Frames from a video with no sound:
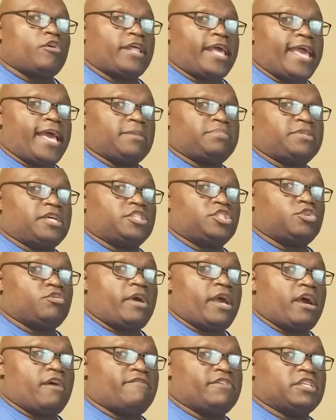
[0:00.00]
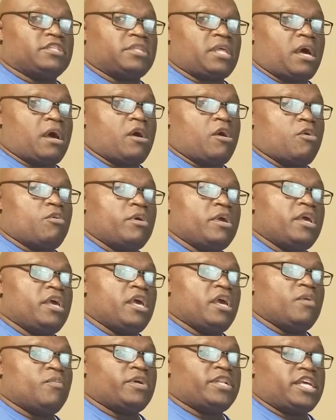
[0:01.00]
the apps that you have installed,
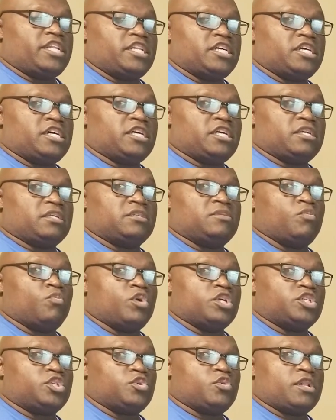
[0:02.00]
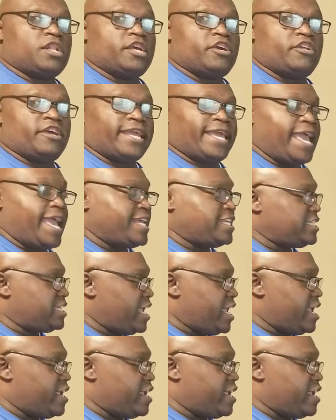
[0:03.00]
and what it does, once you clear the cache,